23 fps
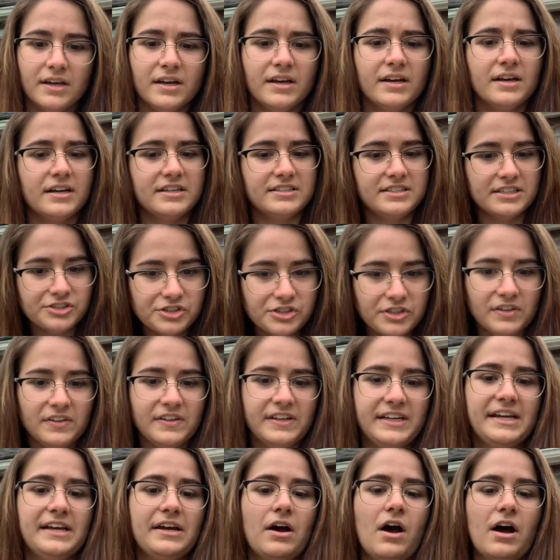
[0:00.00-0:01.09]

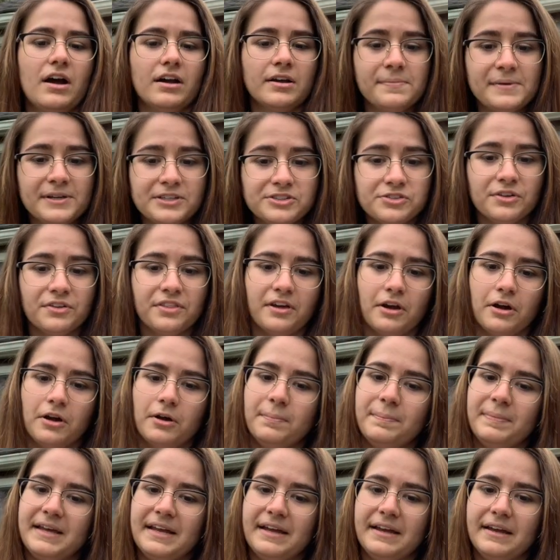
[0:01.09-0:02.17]
Additionally, occupational
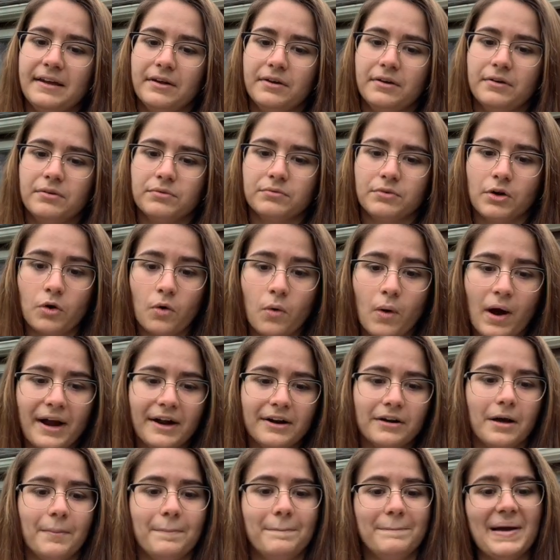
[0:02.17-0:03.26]
therapy
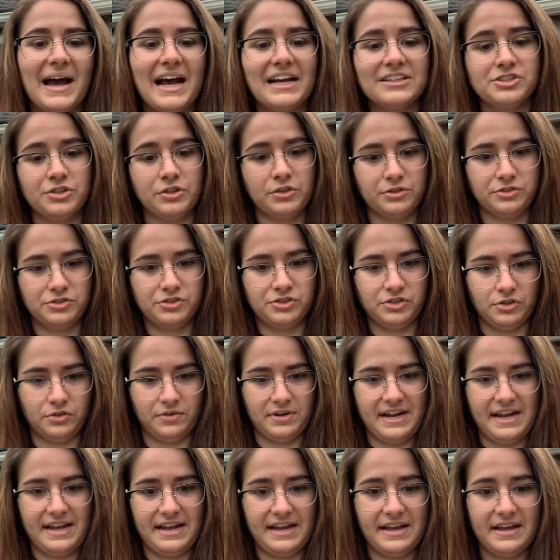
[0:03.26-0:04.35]
required a bachelor's
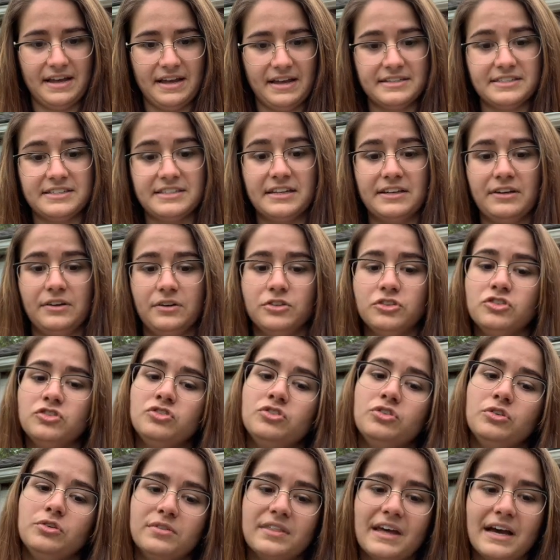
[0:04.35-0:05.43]
degree until
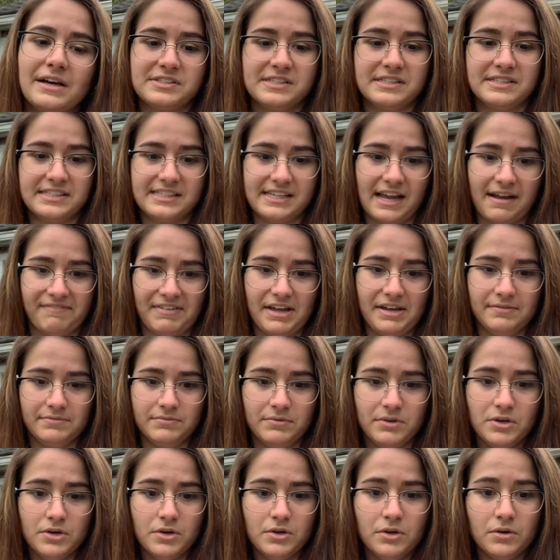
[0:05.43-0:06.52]
2007,
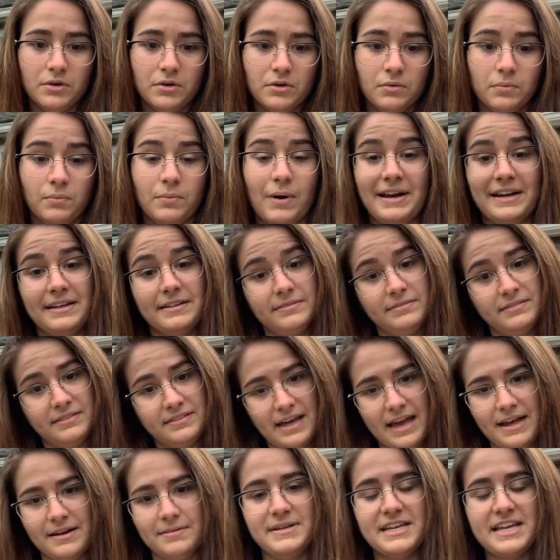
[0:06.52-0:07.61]
when it
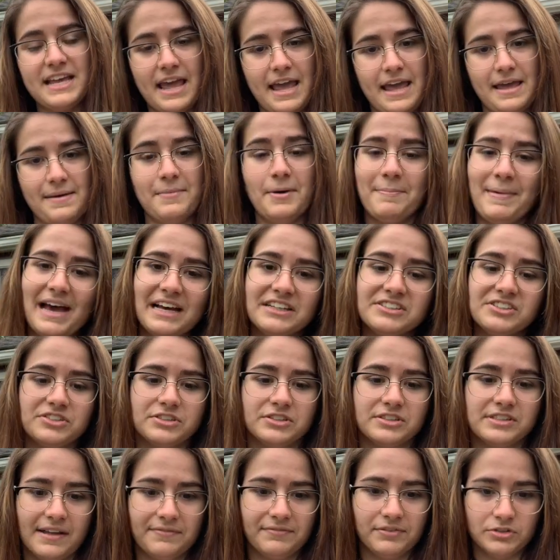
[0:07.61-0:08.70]
then became a
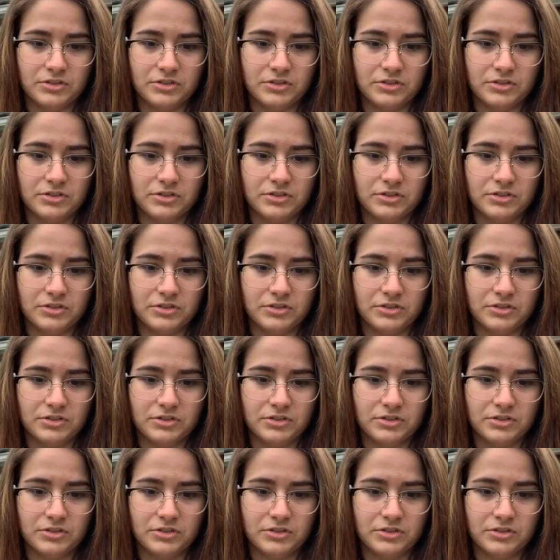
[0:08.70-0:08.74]
master's level